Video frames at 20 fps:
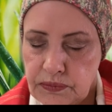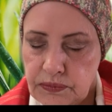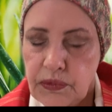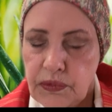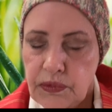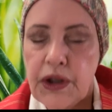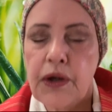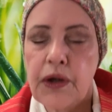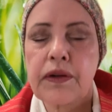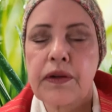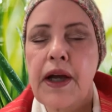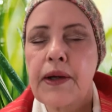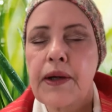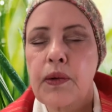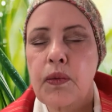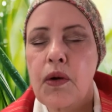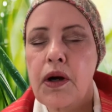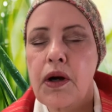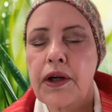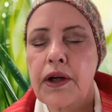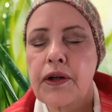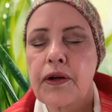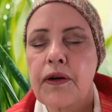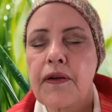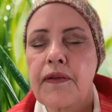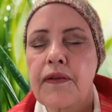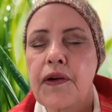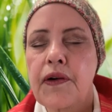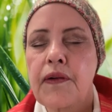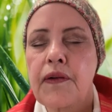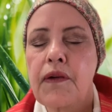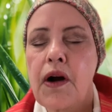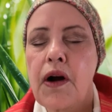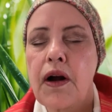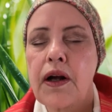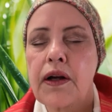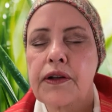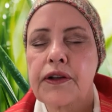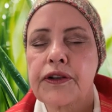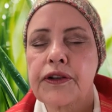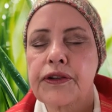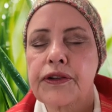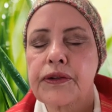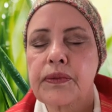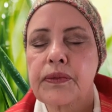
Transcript: We are like water over rocks.